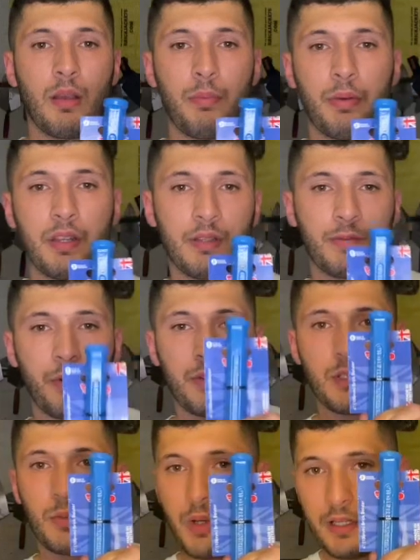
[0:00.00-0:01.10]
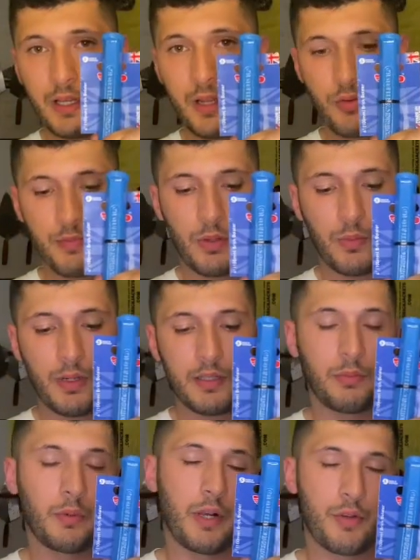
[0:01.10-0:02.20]
a brick is 4 inches wide, 100mm wide
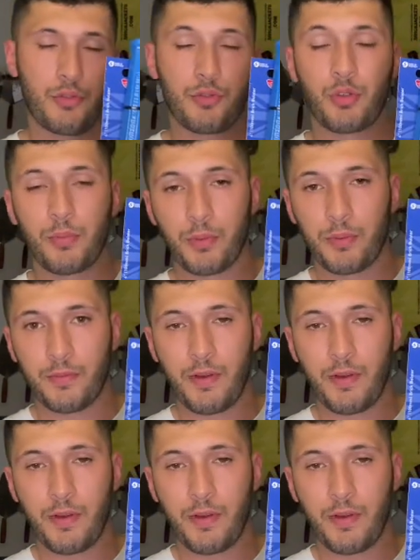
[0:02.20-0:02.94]
or 102.5